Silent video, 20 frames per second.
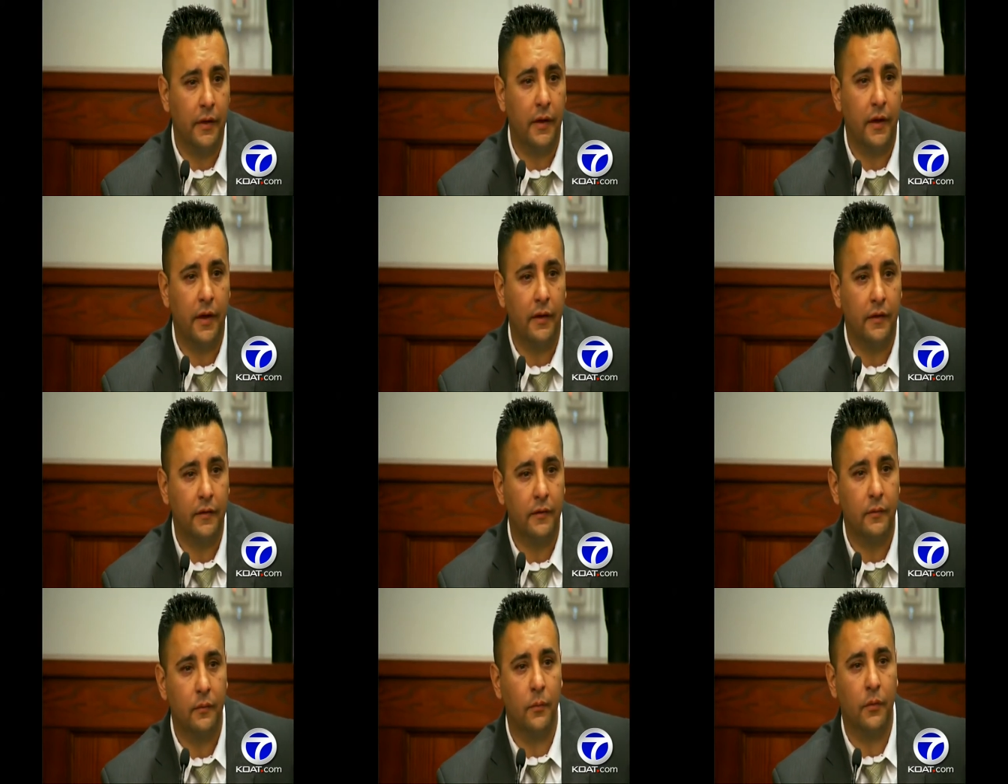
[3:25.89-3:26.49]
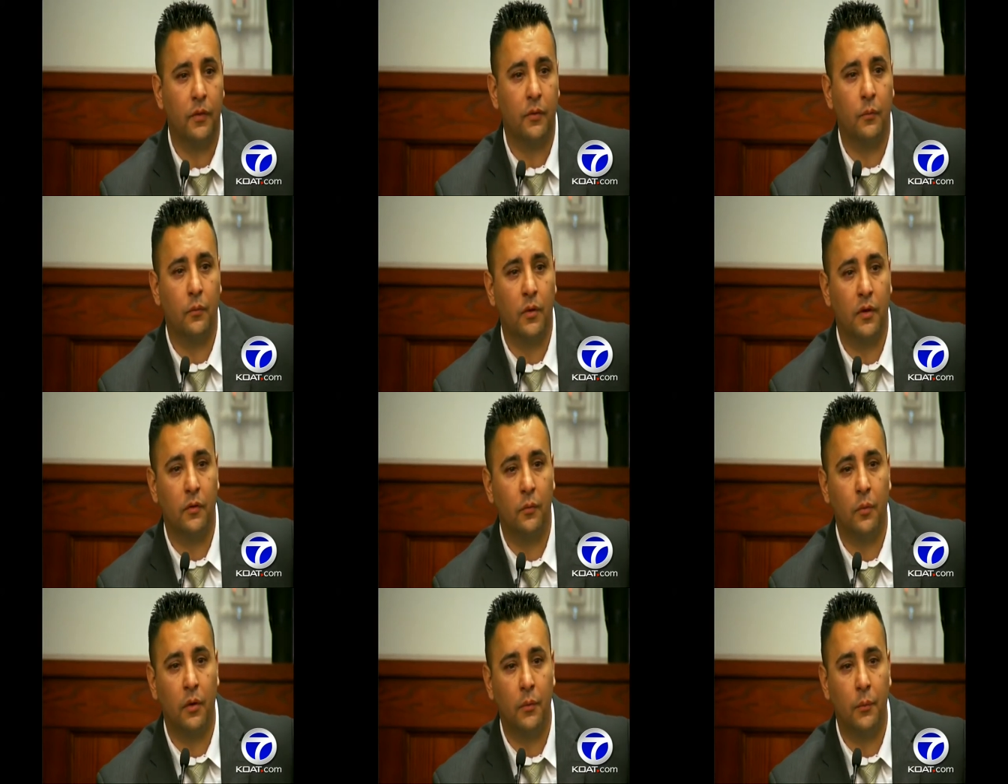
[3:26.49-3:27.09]
I guess with
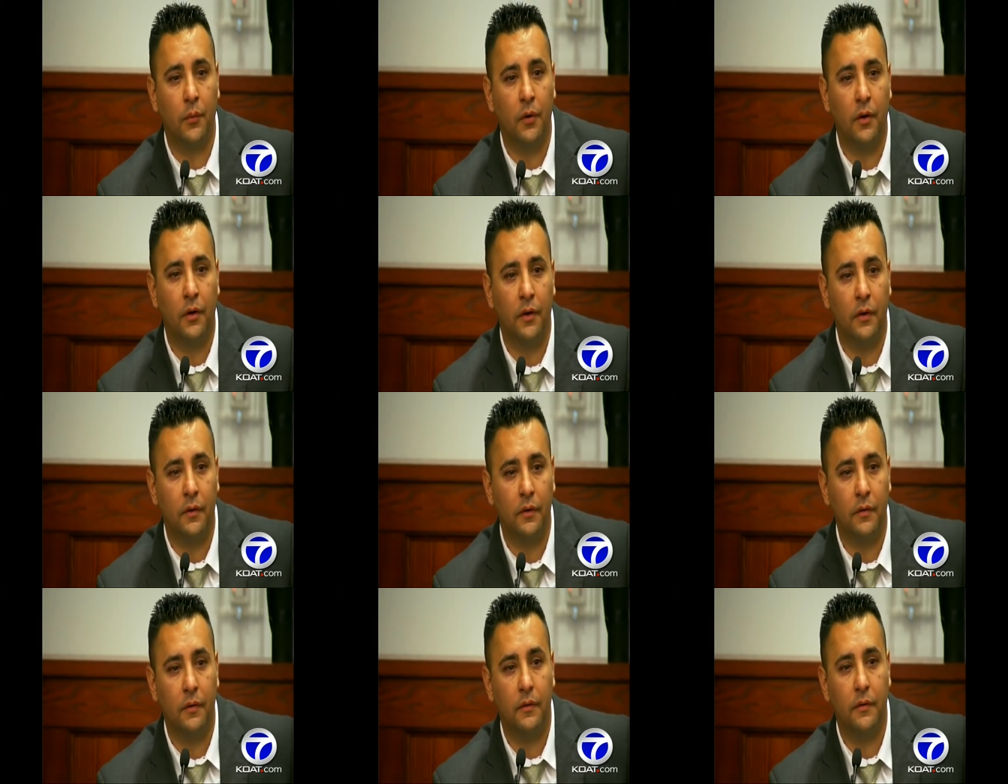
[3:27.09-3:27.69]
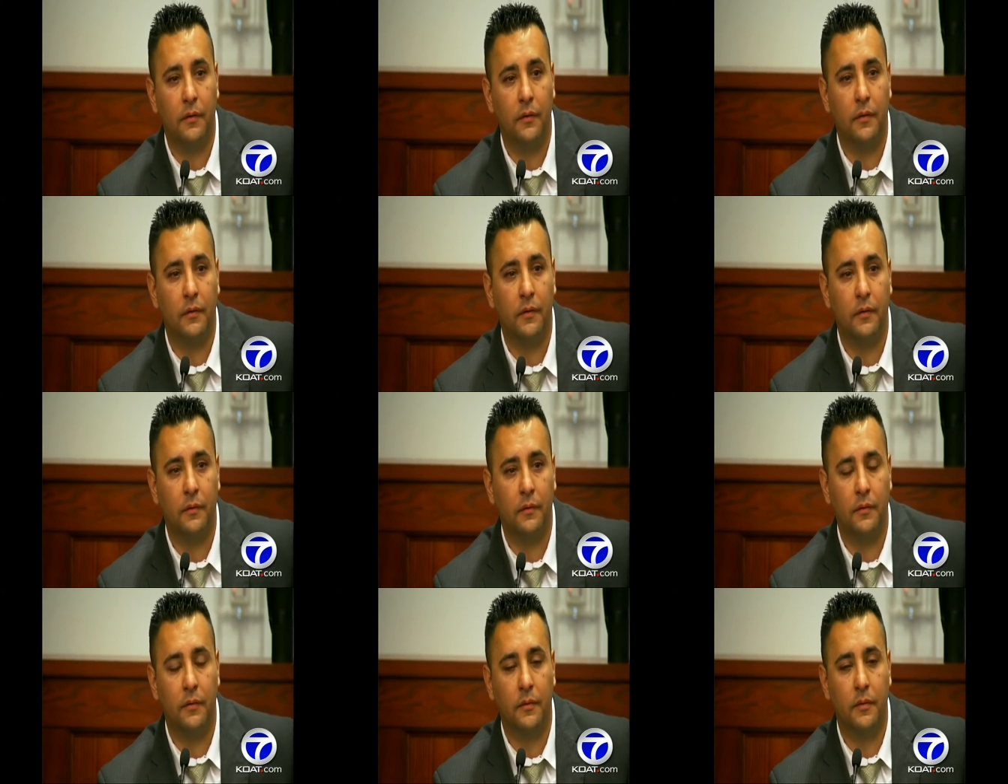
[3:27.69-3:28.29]
was one word.
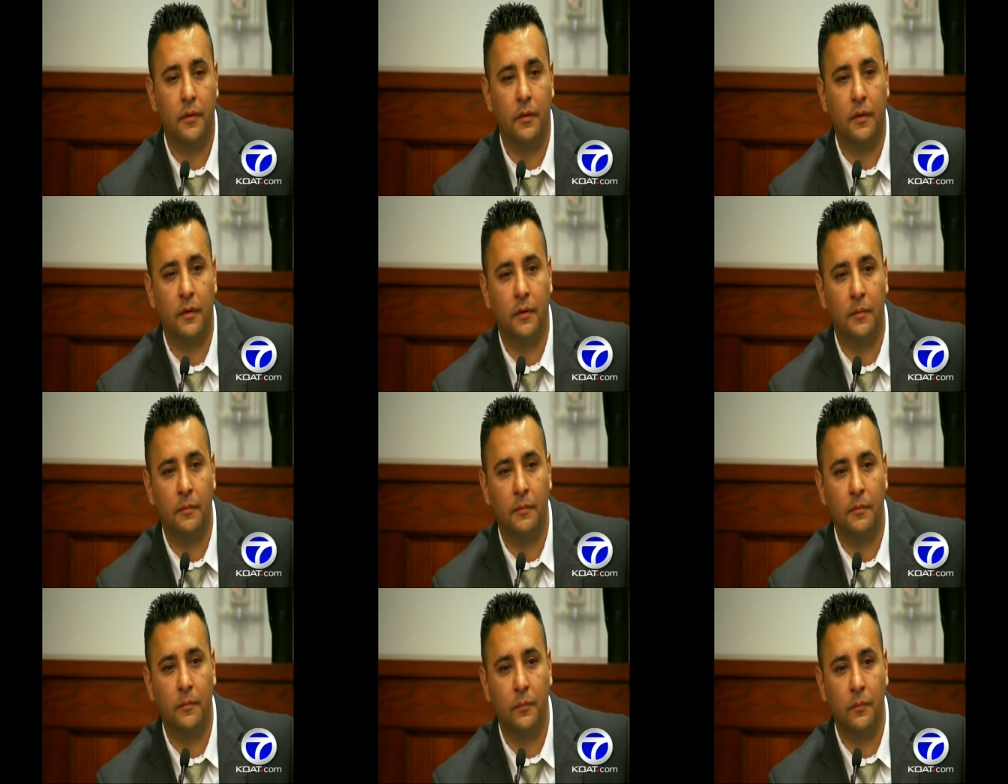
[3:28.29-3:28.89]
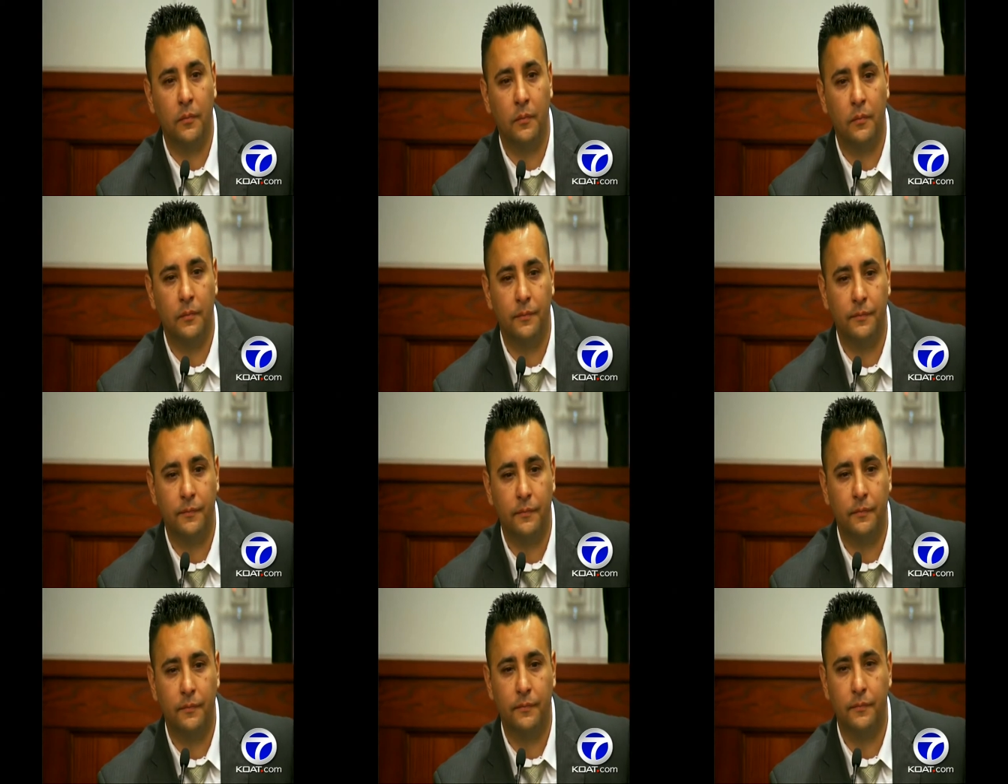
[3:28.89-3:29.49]
Um,
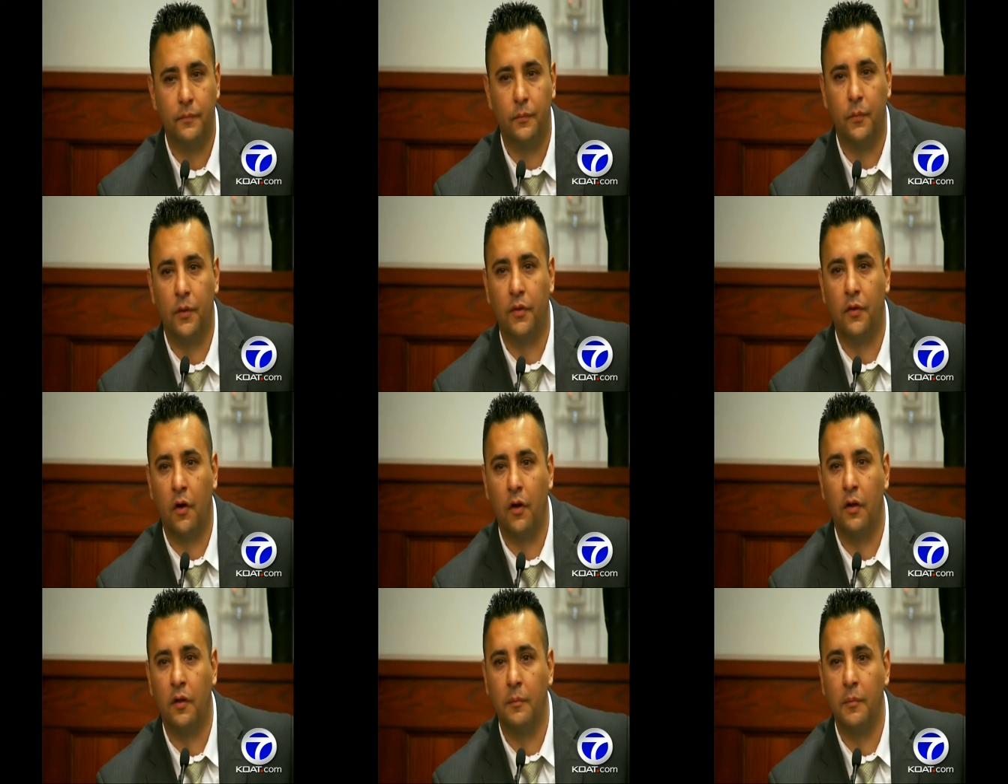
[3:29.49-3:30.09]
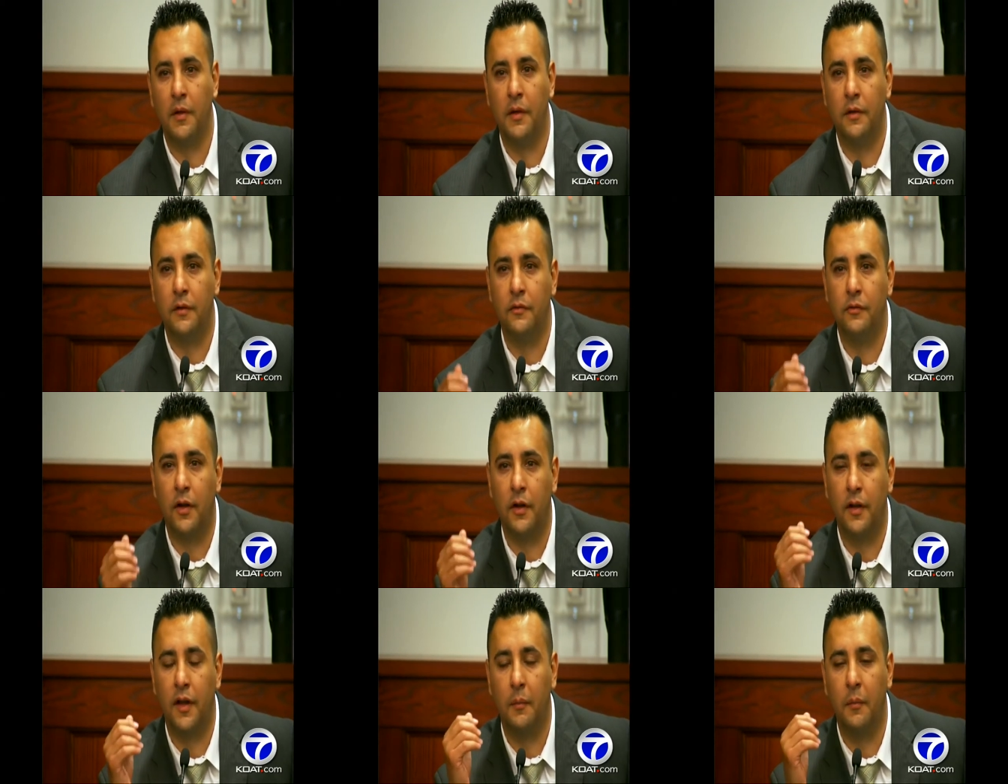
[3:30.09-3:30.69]
with calling me and
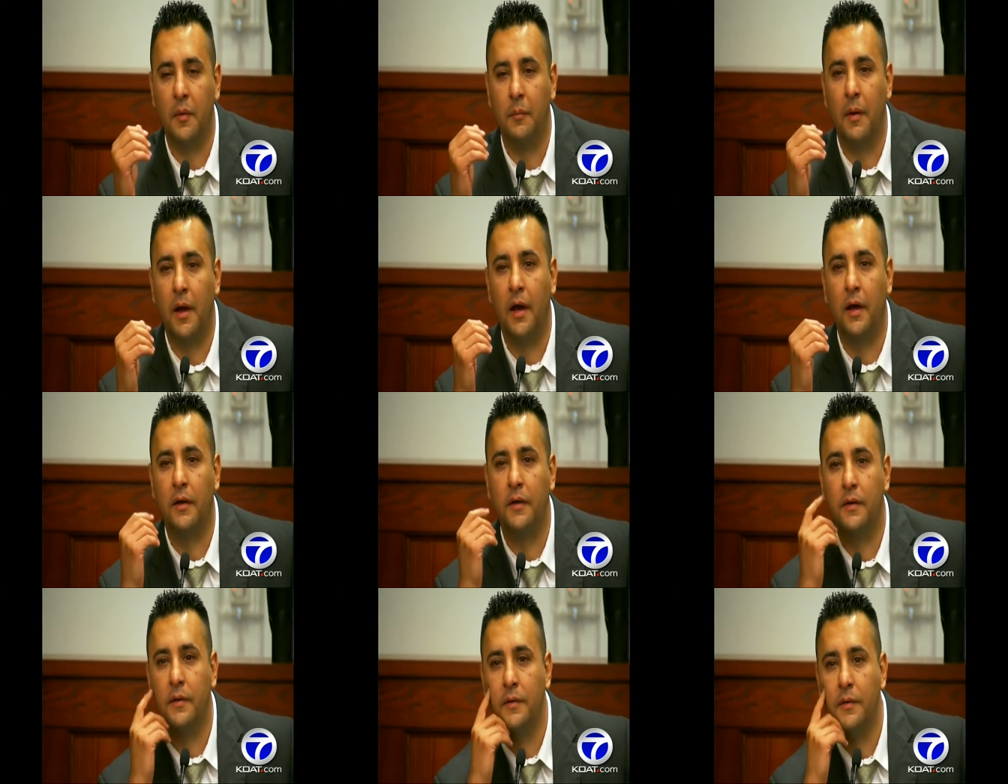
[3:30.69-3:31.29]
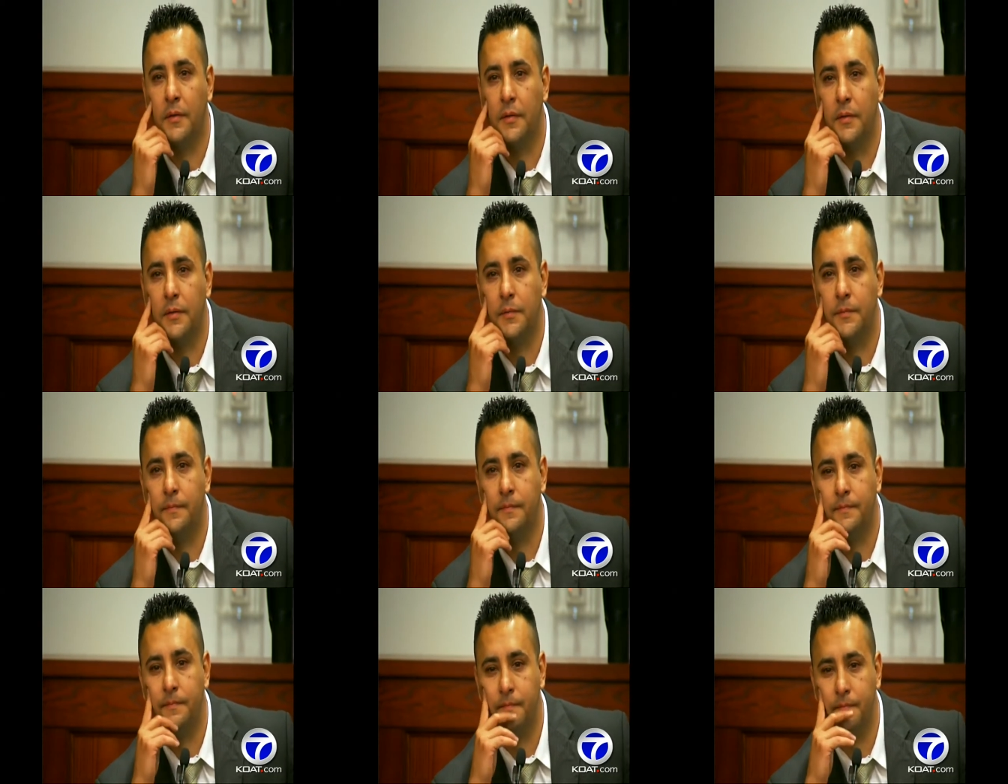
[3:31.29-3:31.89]
trying to get me back.
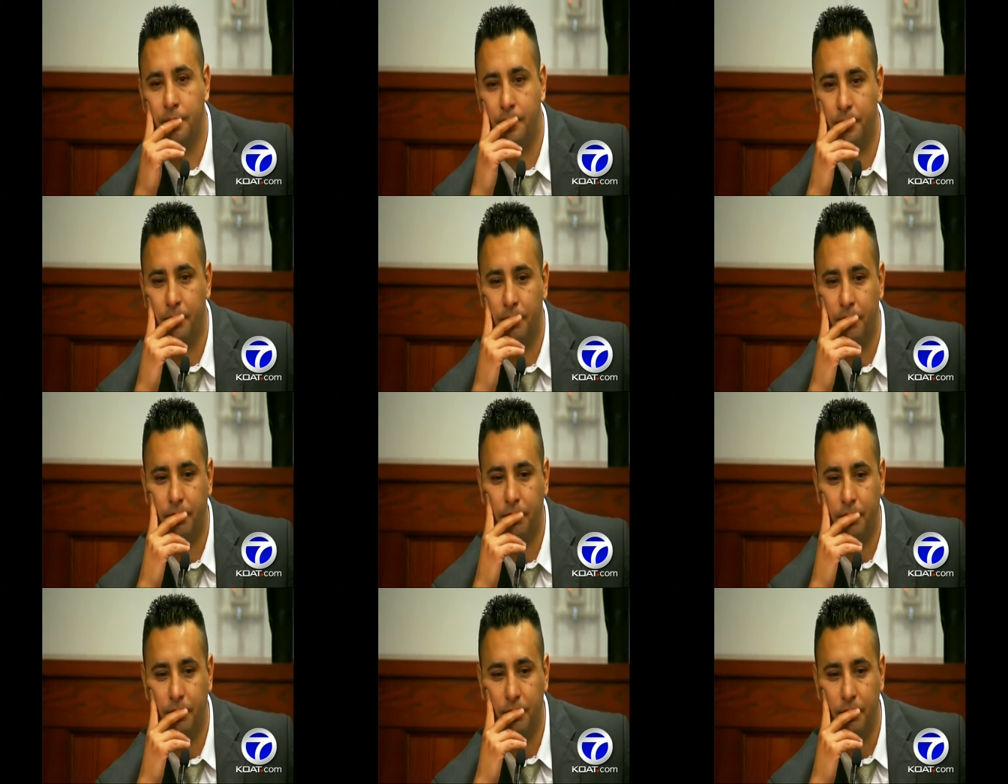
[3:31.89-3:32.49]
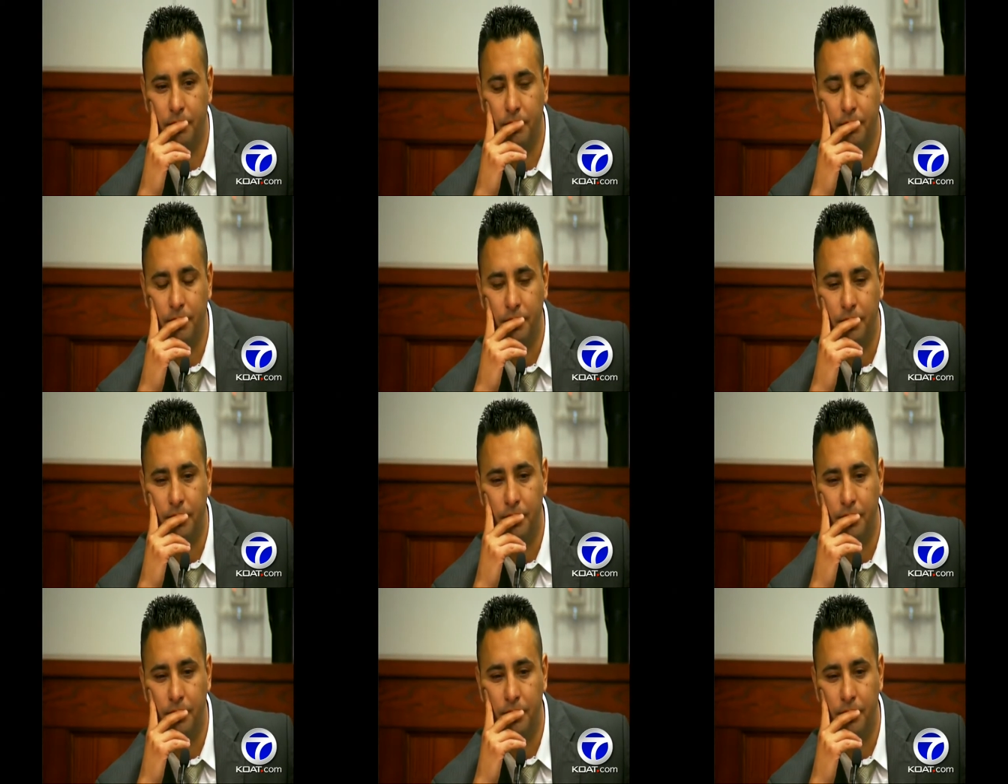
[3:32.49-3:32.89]
Okay, all right.